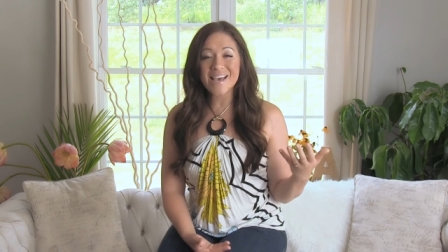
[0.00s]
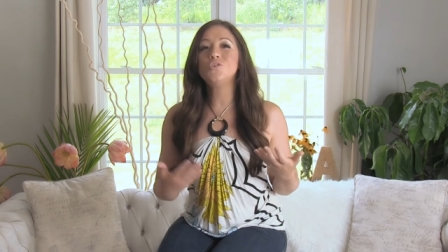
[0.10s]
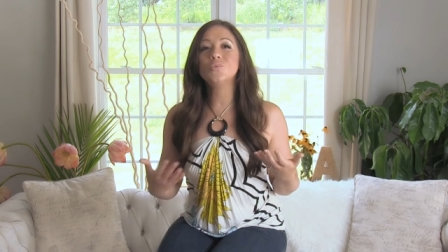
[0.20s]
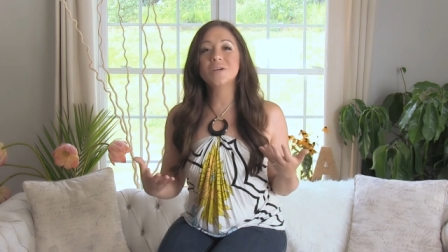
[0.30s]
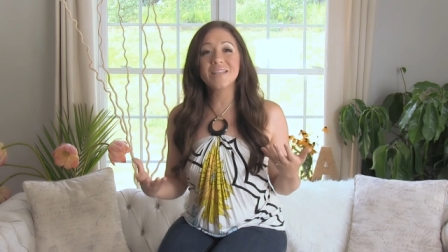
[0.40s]

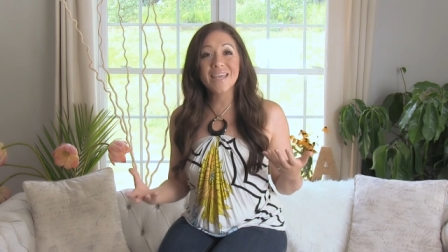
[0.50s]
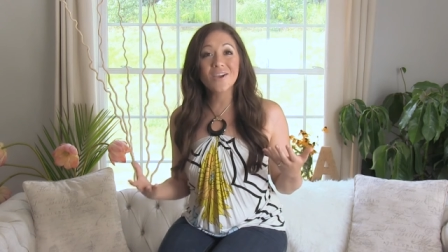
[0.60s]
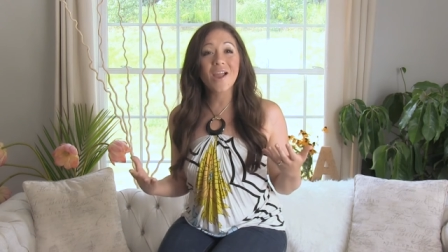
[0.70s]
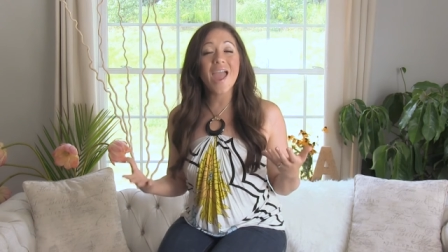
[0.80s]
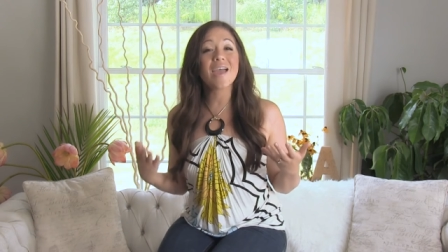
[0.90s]
to
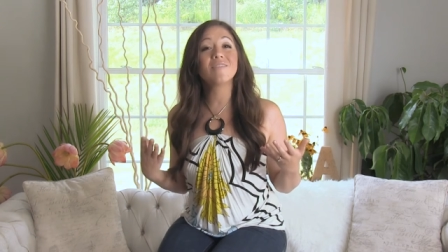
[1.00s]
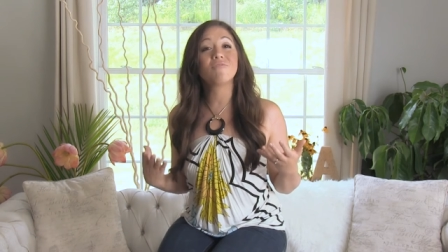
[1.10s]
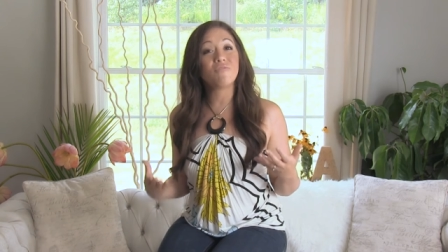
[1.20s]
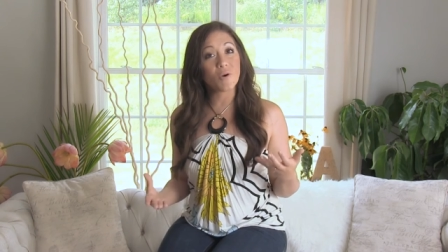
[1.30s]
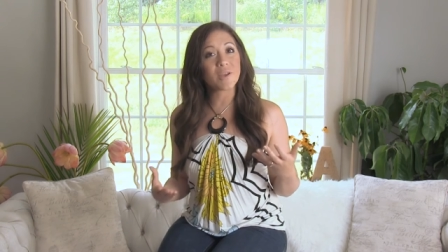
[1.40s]
clear and
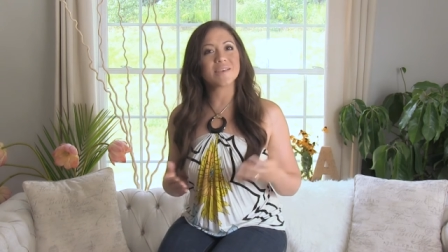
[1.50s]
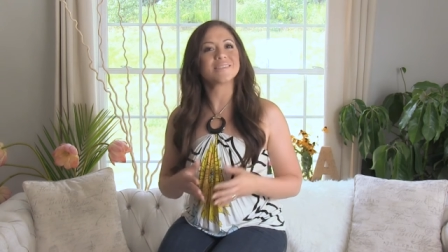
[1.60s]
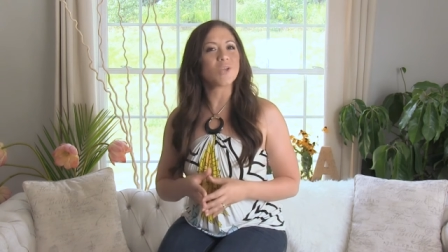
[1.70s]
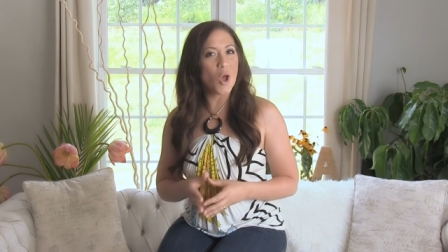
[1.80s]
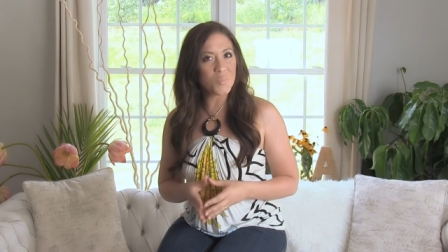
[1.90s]

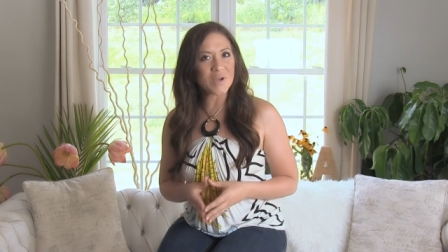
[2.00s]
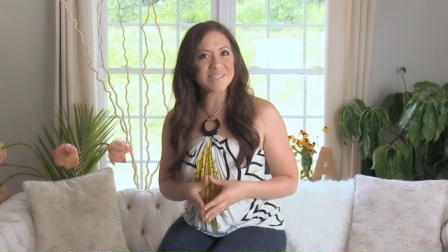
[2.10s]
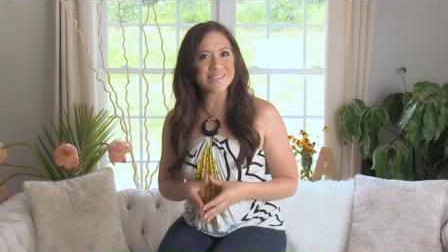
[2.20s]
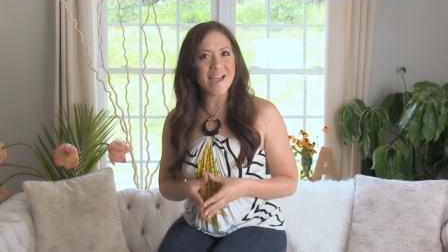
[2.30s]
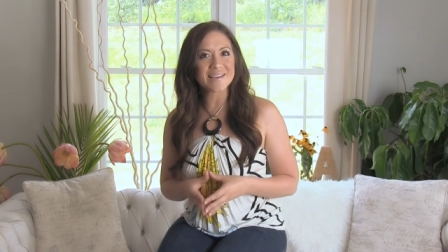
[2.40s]
focused on
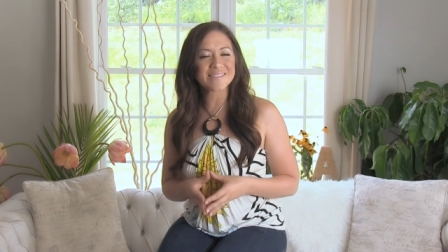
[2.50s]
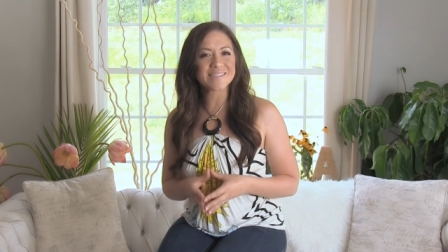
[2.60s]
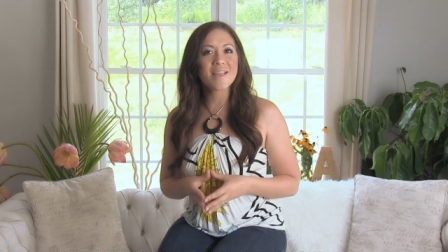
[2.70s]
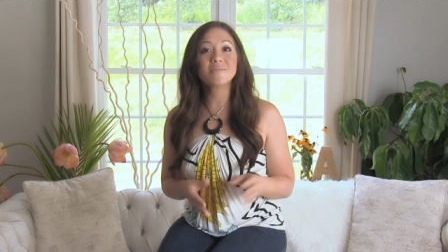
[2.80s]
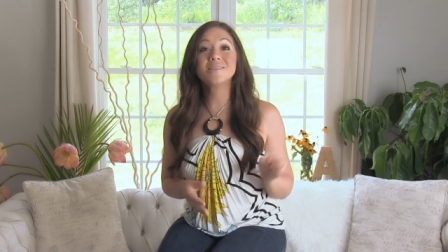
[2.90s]
what's
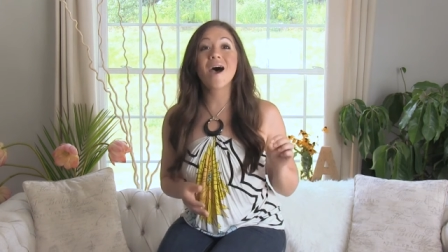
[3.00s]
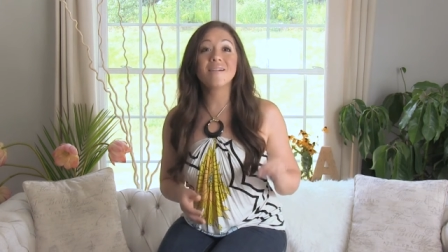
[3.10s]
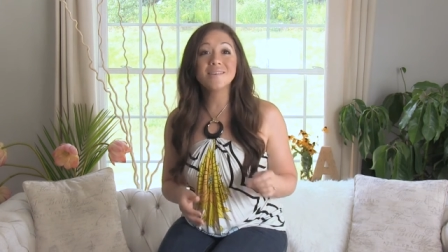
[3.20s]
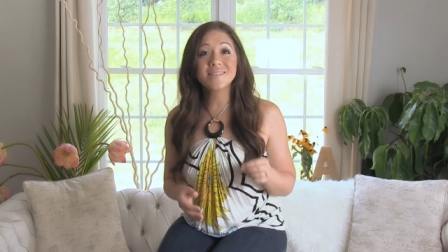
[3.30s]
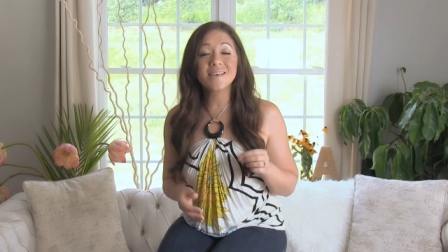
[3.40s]
next. Now
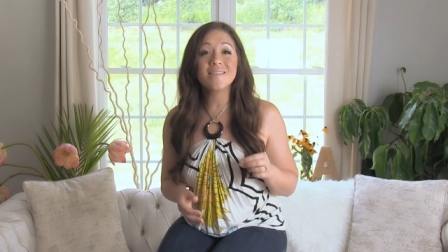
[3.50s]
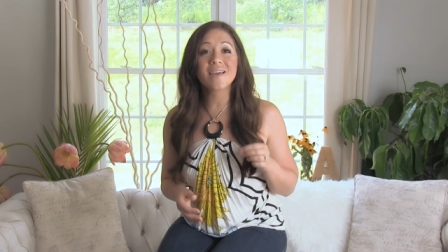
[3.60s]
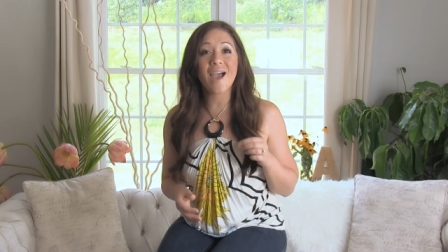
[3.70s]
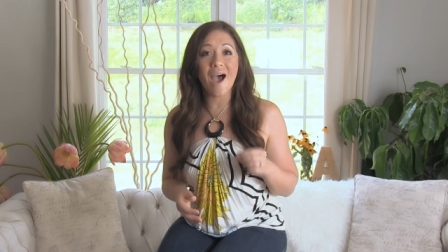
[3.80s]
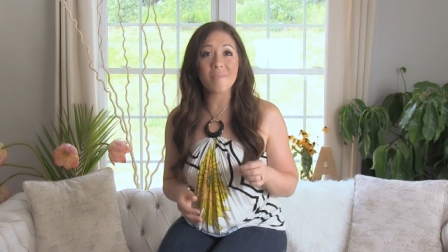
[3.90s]
tell us in the
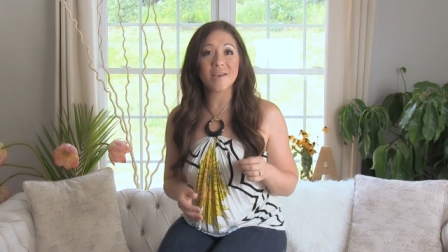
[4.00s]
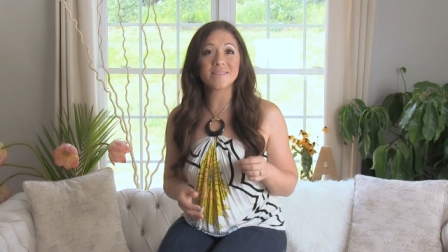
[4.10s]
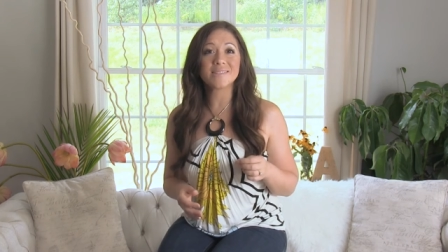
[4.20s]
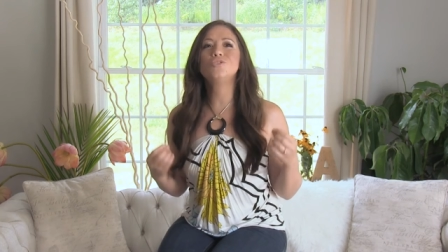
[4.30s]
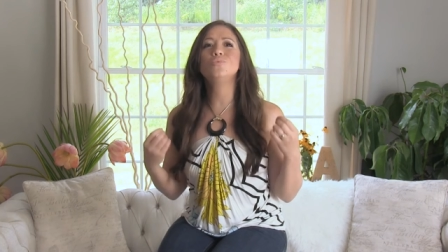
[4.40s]

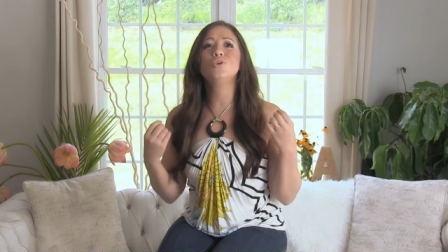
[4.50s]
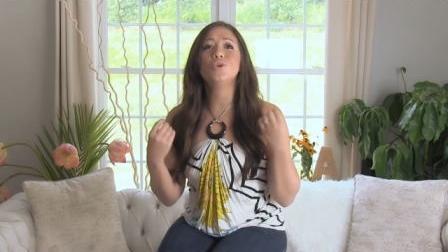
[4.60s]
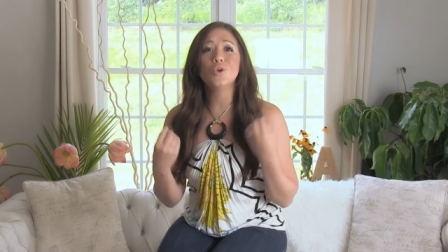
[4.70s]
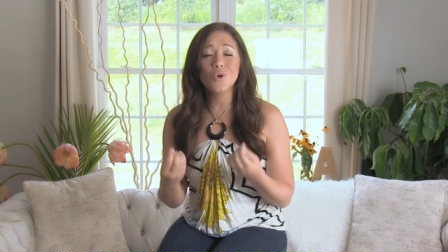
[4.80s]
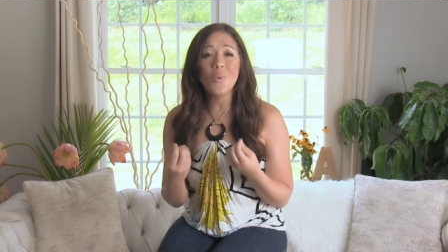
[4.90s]
comments, do
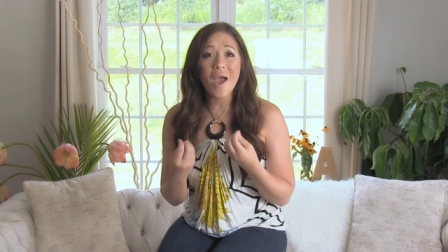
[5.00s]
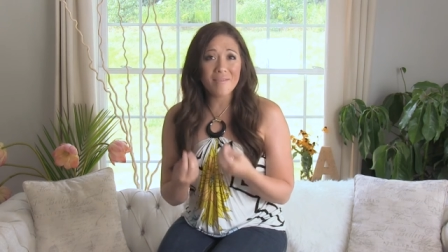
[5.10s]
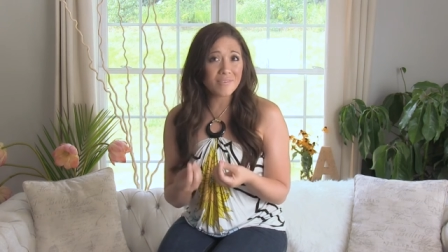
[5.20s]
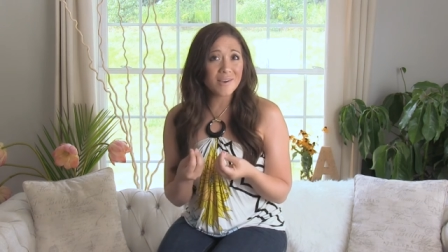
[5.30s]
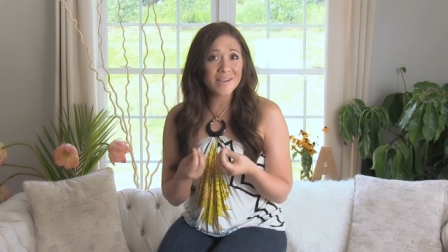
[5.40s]
you
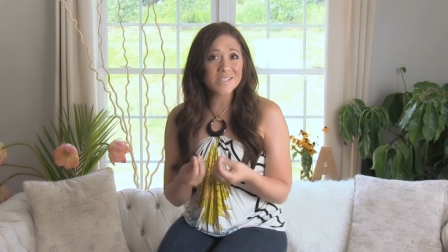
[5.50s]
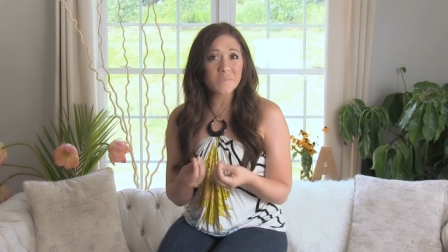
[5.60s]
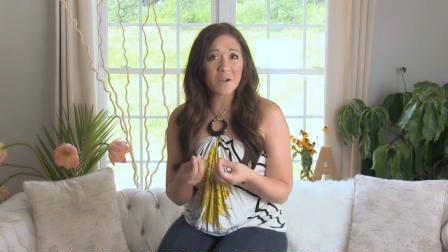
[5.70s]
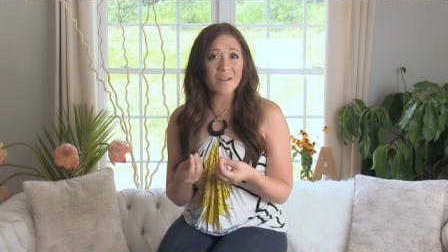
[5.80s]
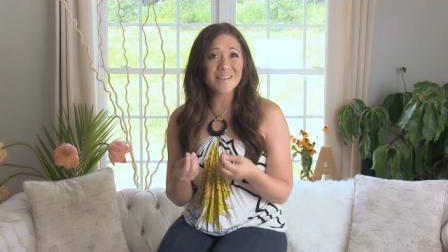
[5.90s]
ever
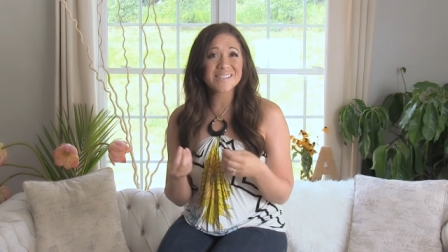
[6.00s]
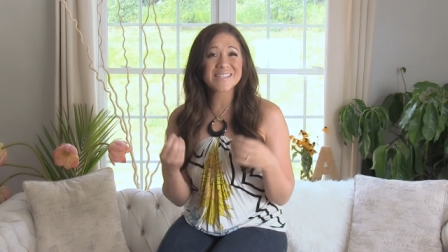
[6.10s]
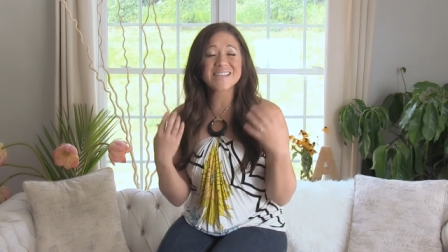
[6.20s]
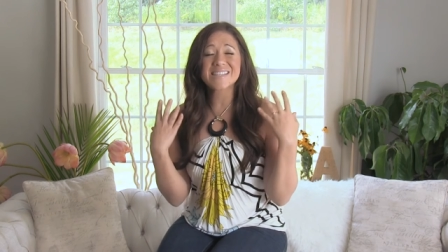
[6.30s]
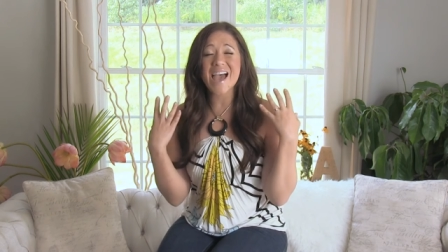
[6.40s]
experience
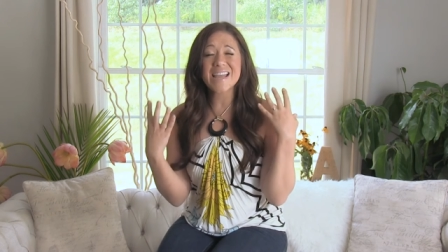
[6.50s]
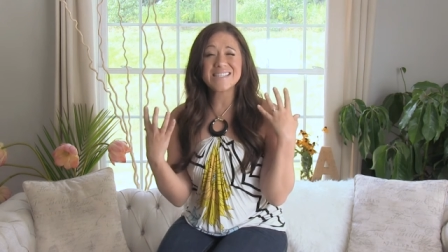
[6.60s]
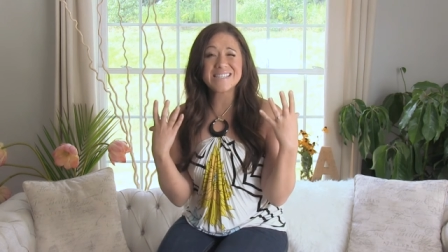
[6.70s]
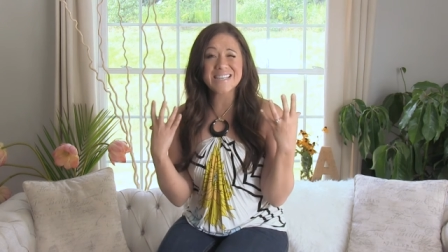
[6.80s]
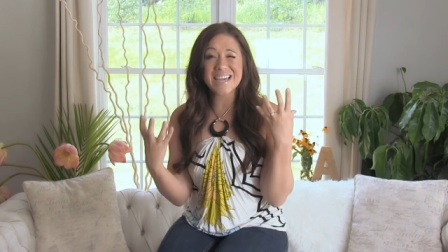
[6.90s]
this
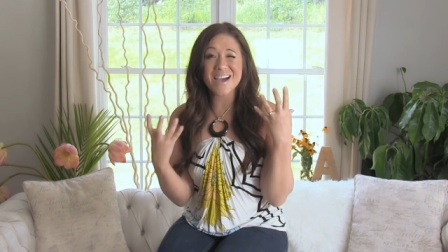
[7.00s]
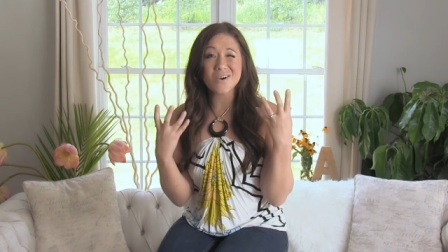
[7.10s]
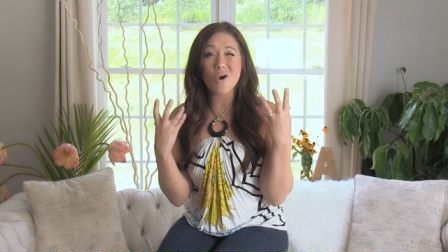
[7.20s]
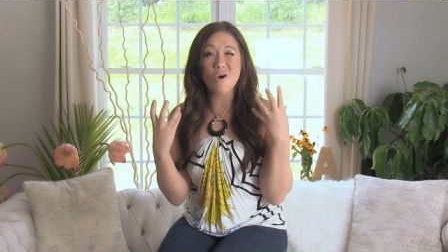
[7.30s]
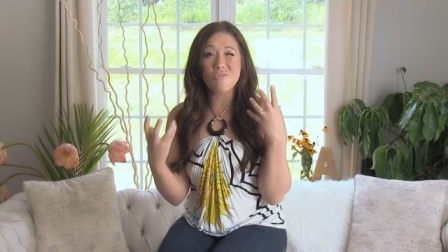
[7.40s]

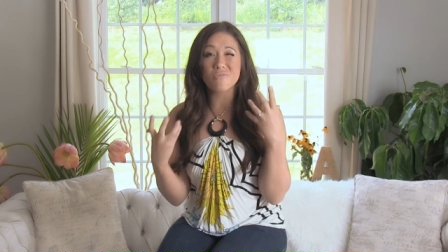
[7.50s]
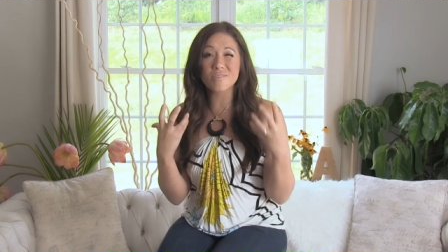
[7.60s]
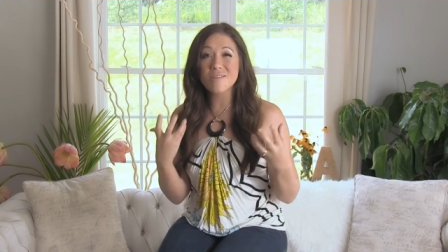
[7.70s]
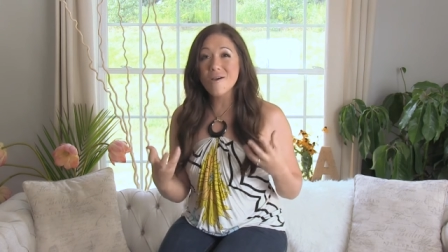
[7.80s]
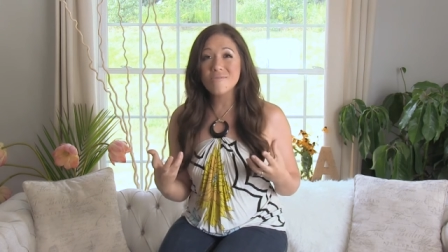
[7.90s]
idea
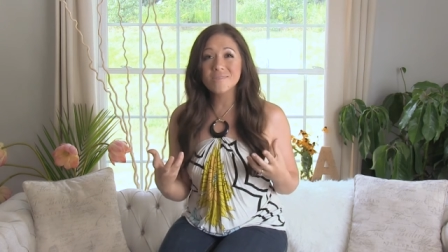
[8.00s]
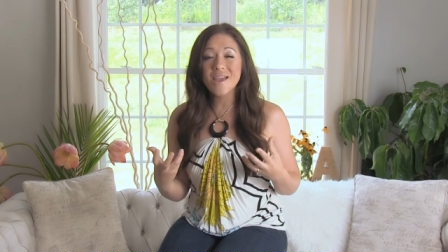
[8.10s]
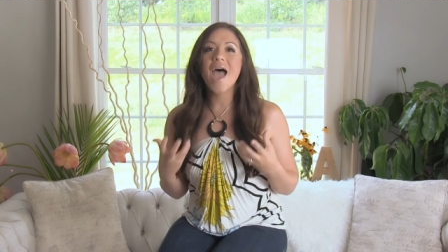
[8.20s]
overload?